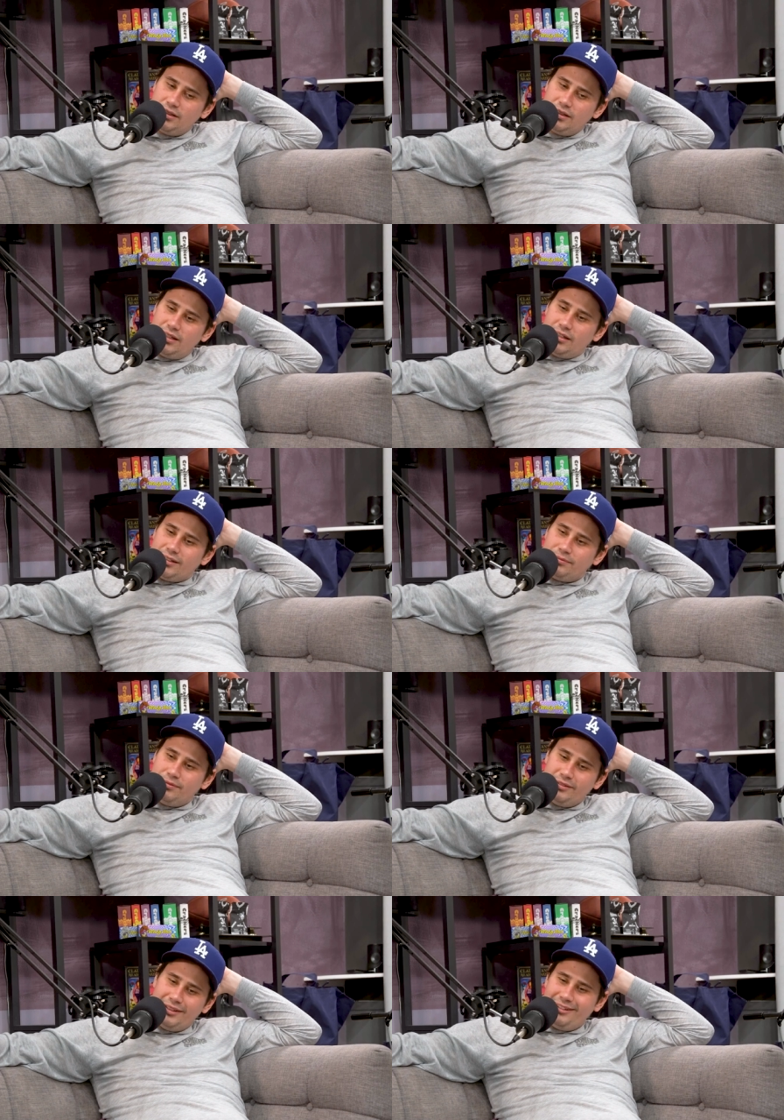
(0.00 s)
Yeah, you
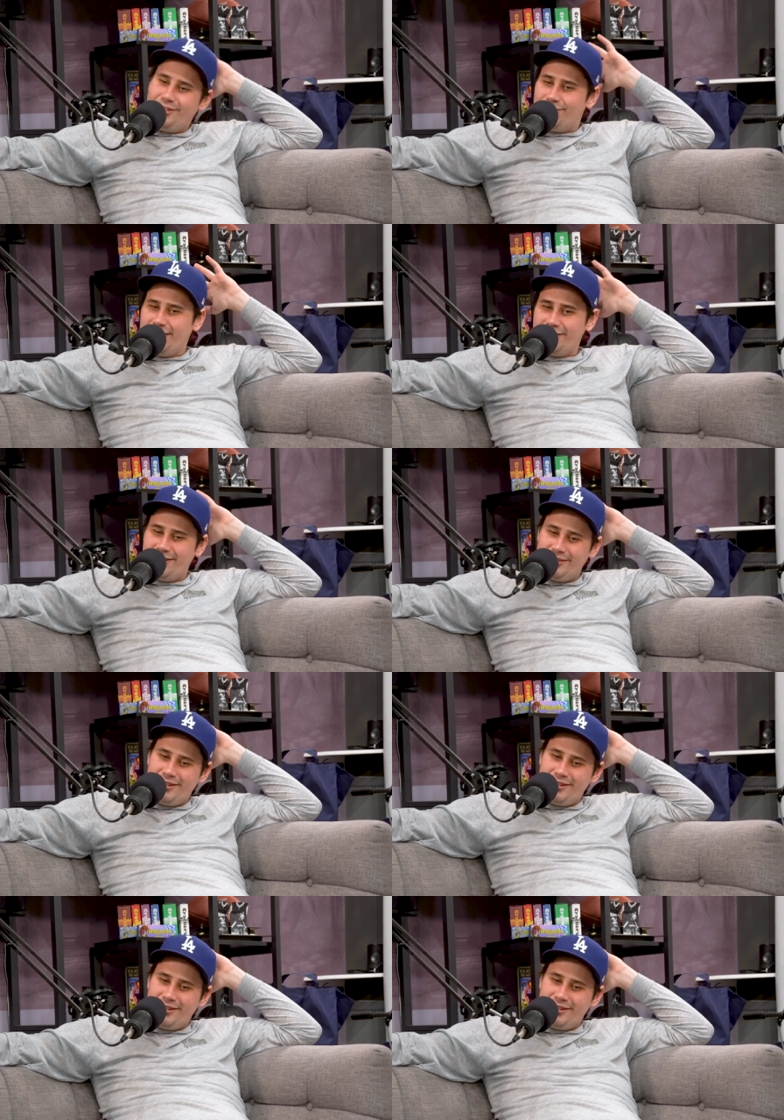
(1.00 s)
get, get a little finger here and